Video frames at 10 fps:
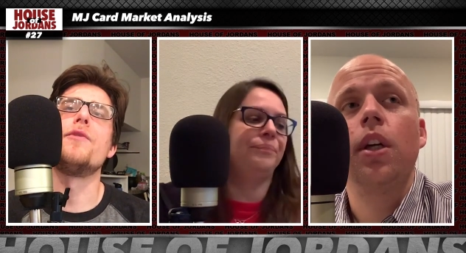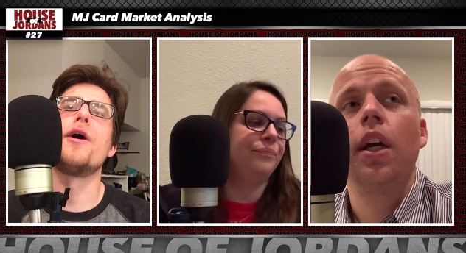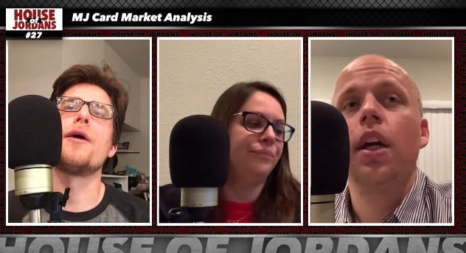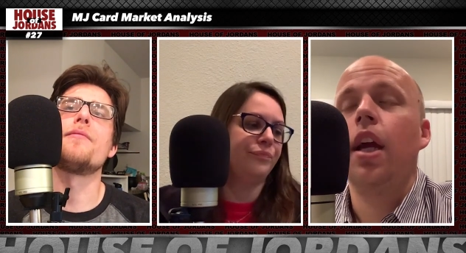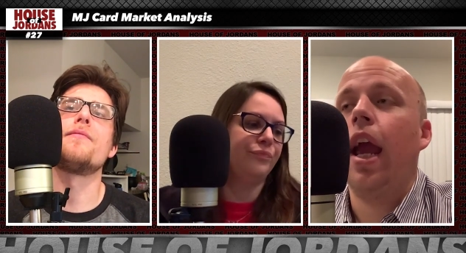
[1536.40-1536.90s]

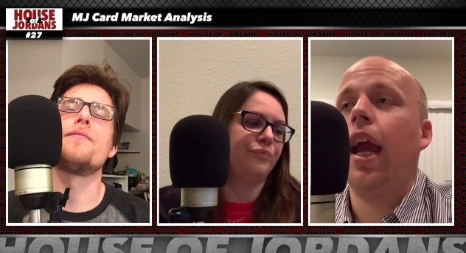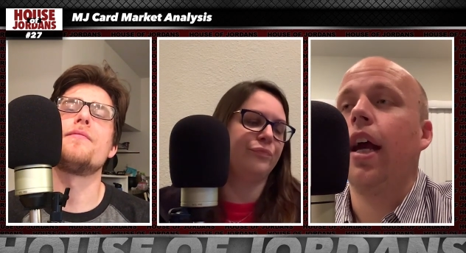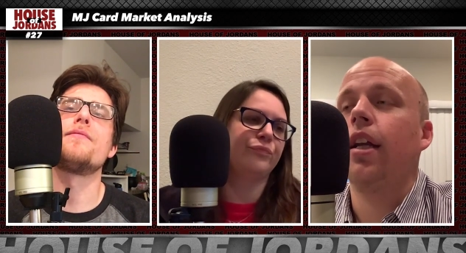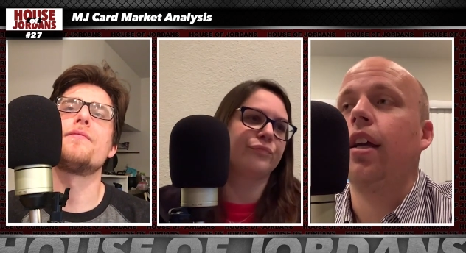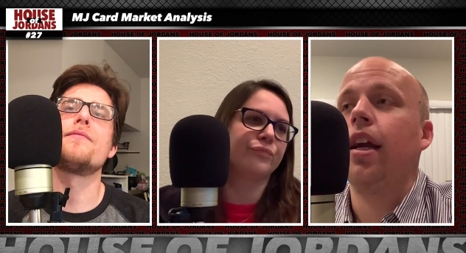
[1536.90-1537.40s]
Speaker 1: yeah
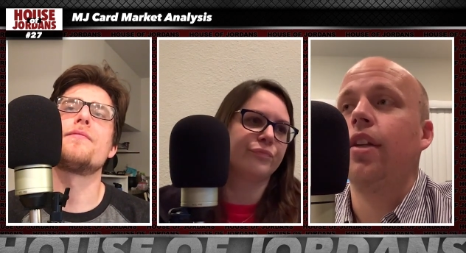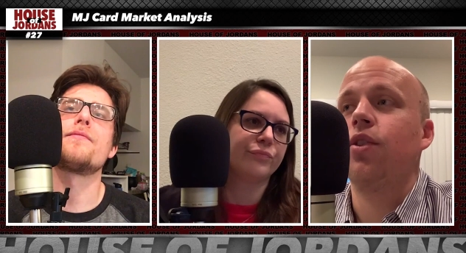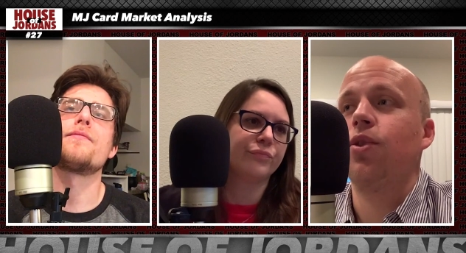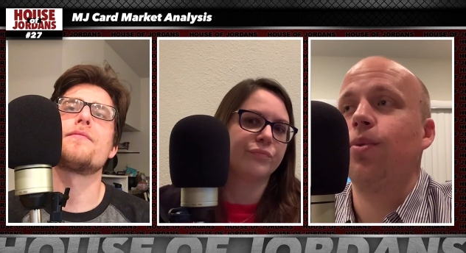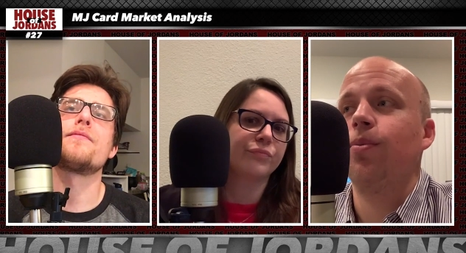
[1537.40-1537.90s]
and
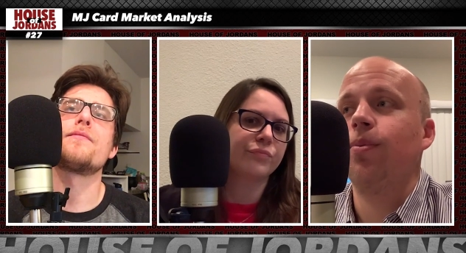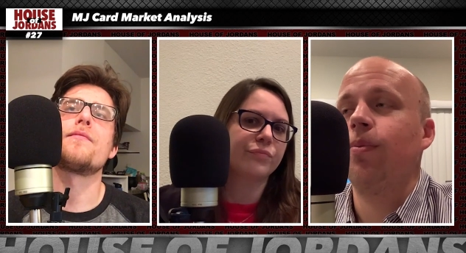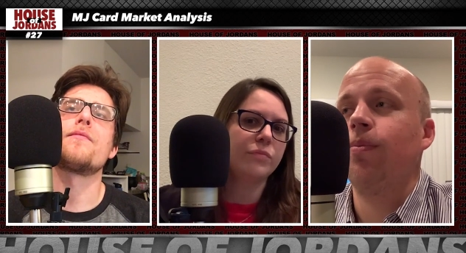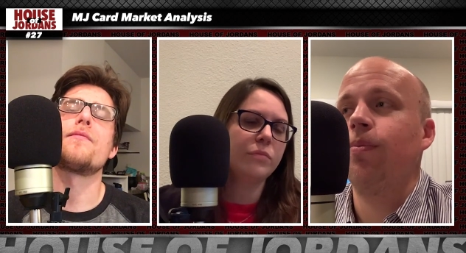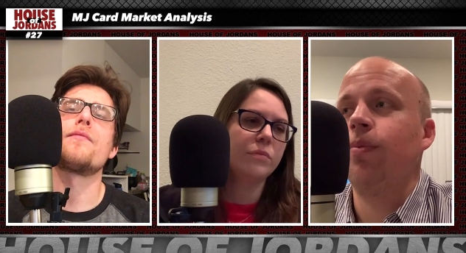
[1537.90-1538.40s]
it's
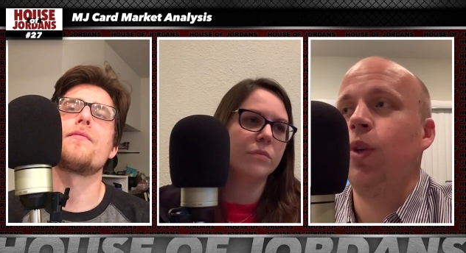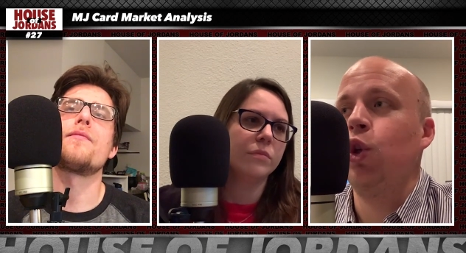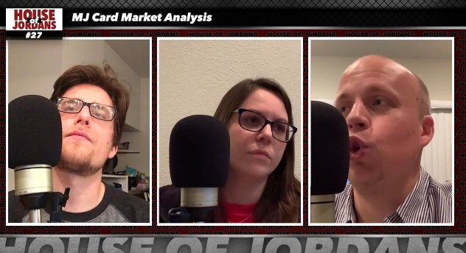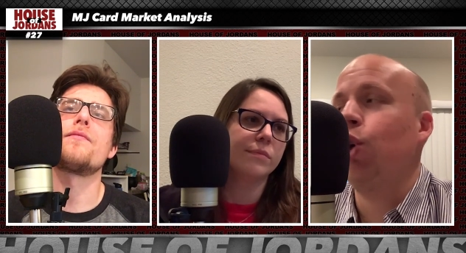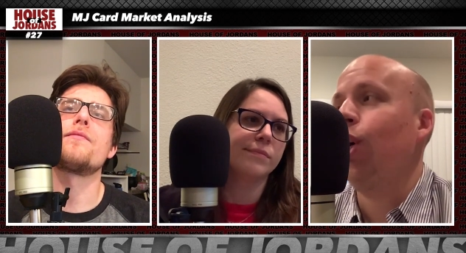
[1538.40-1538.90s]

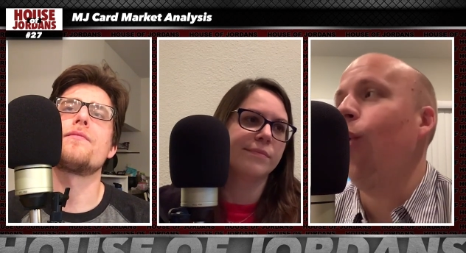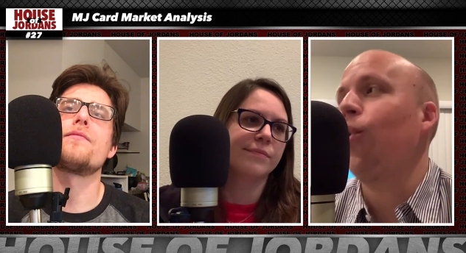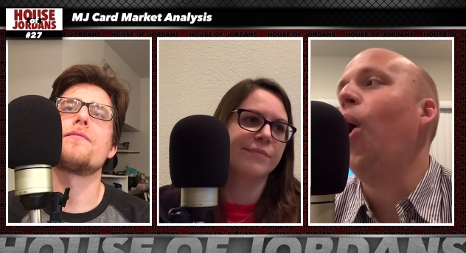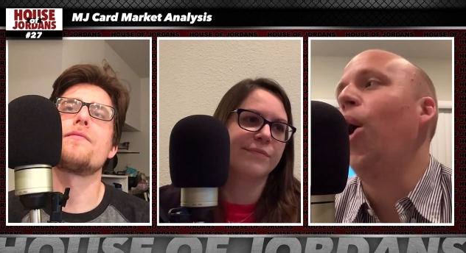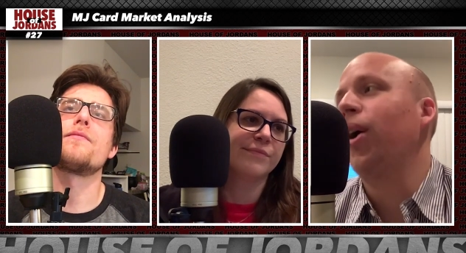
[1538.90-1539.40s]
you, couldn't go
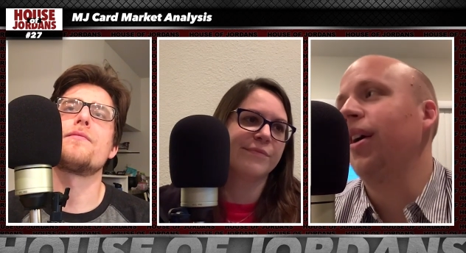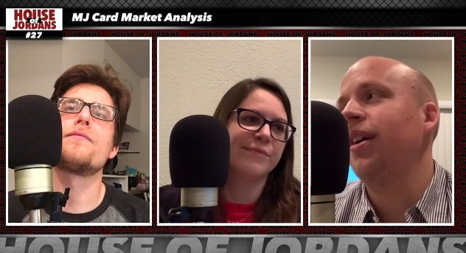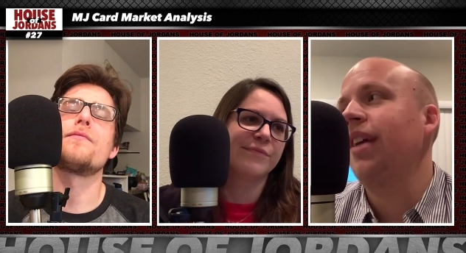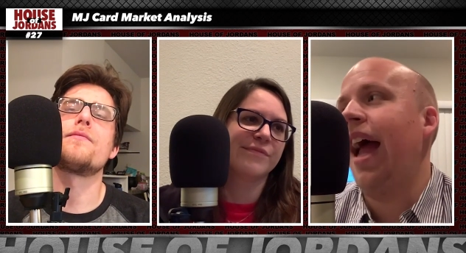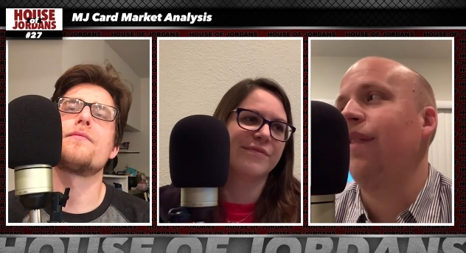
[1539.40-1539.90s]
wrong
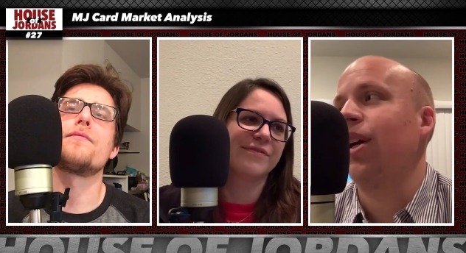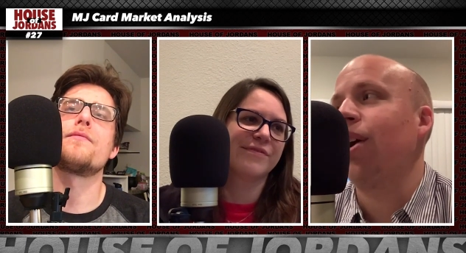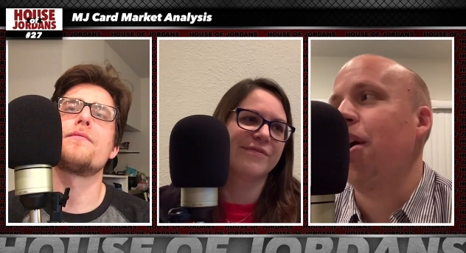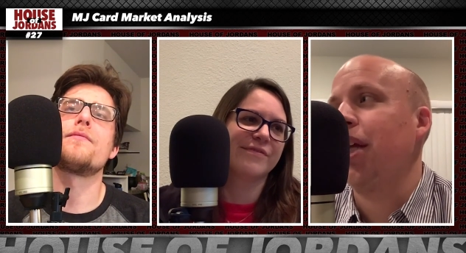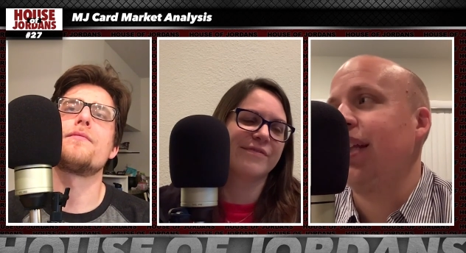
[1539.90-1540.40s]
having a
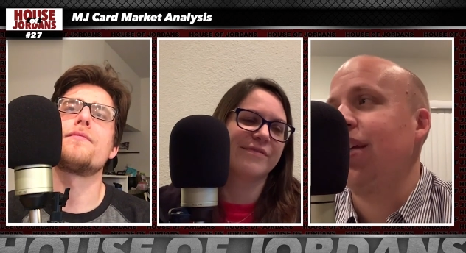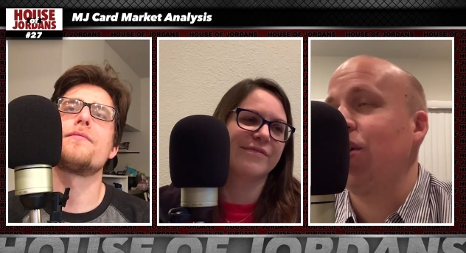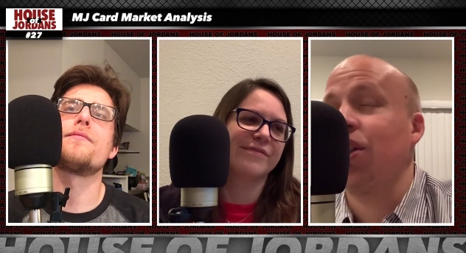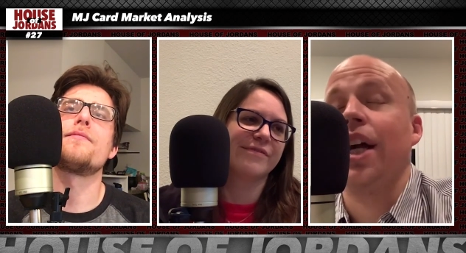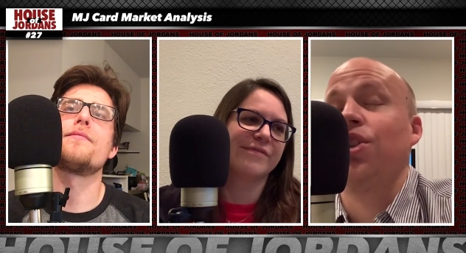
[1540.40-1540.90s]
card like that in
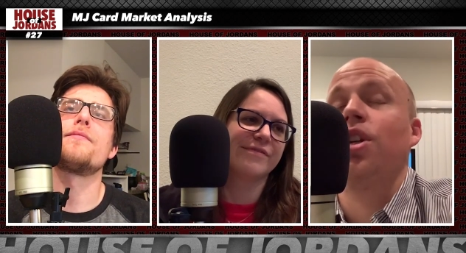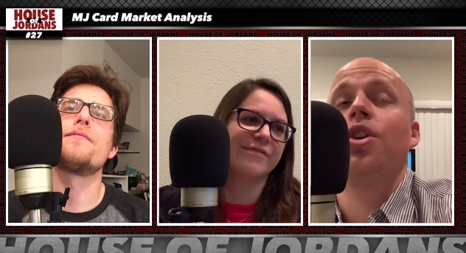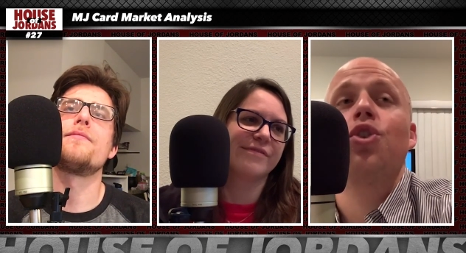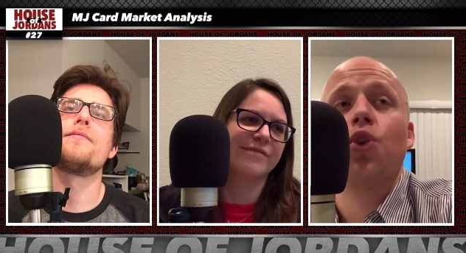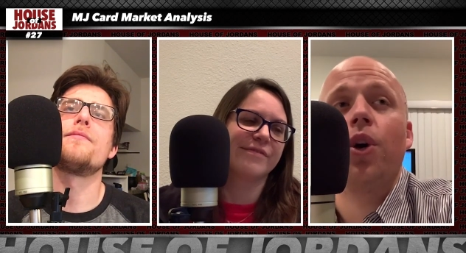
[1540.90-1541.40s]
your collection
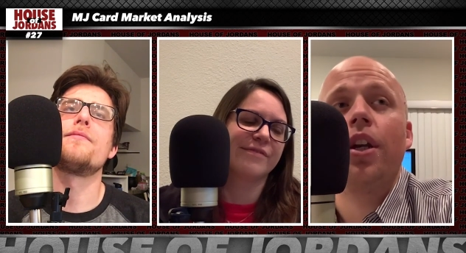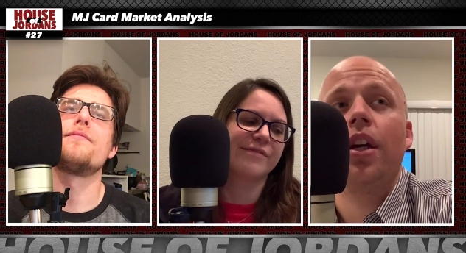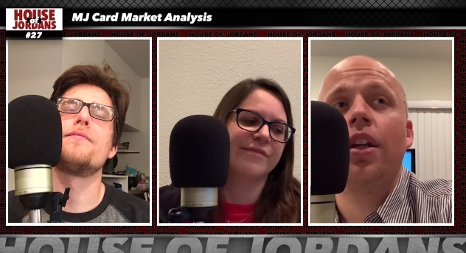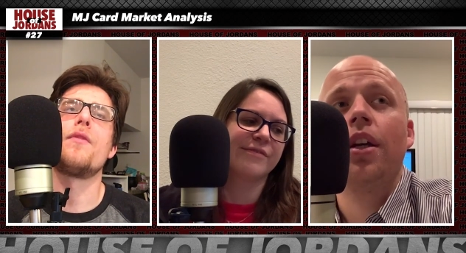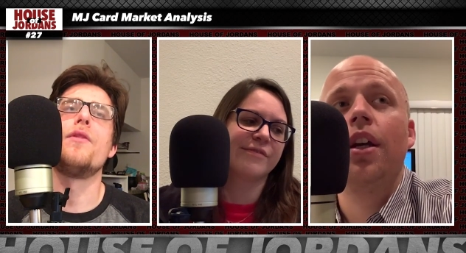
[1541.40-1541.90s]
and enjoying
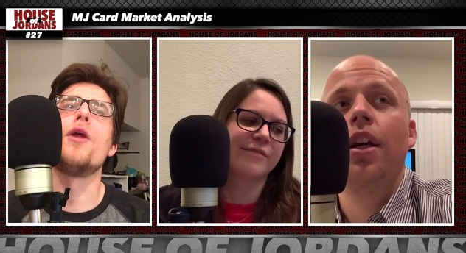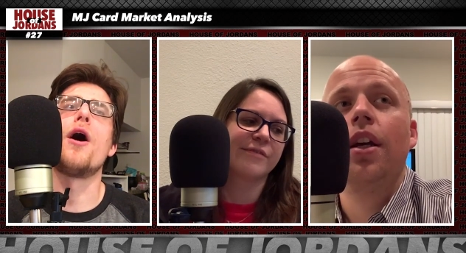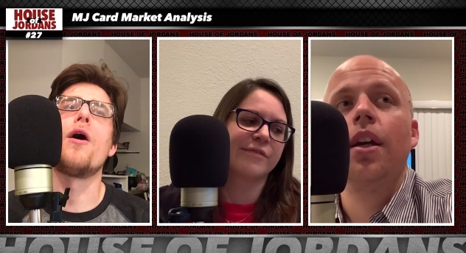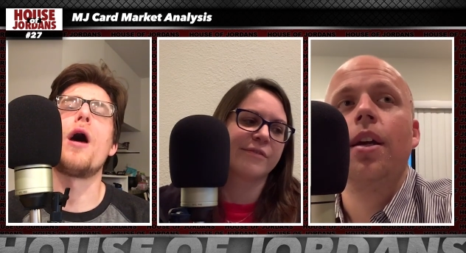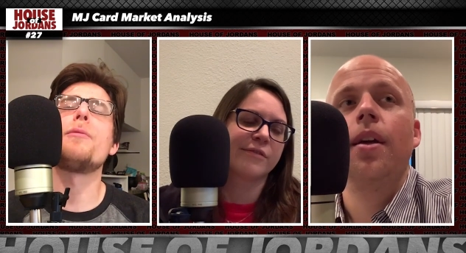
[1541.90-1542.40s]
it
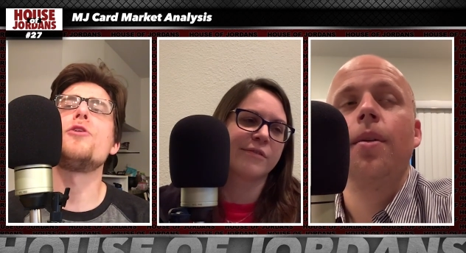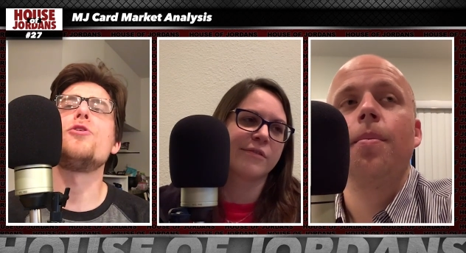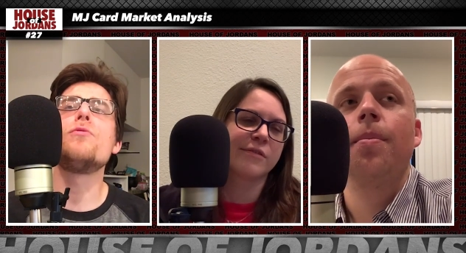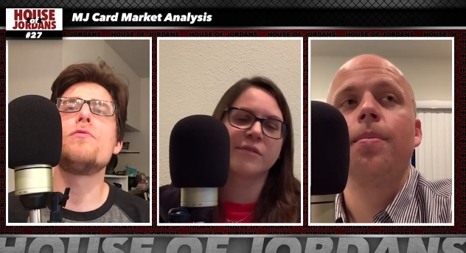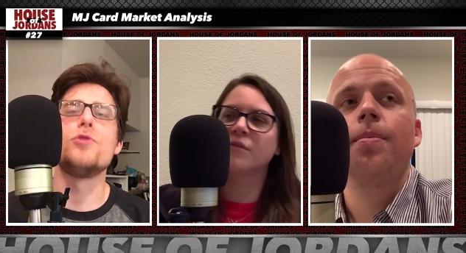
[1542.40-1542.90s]
Speaker 2: no, I
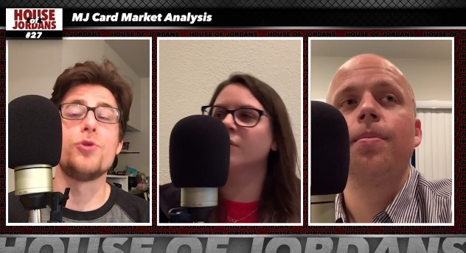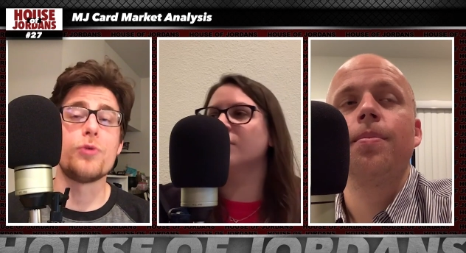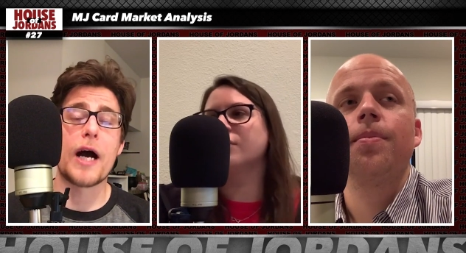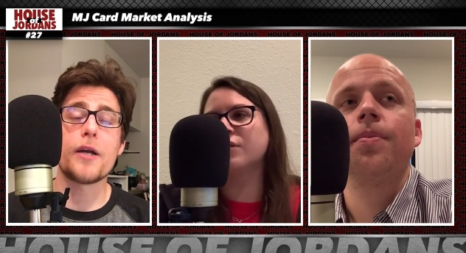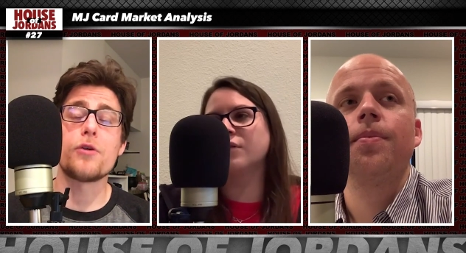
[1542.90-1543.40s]
mean you.
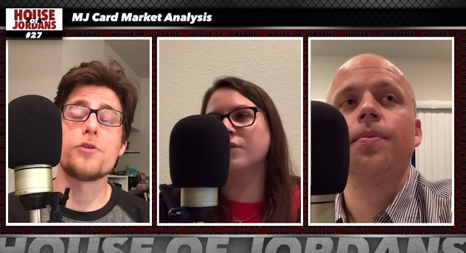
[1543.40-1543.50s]
You, I know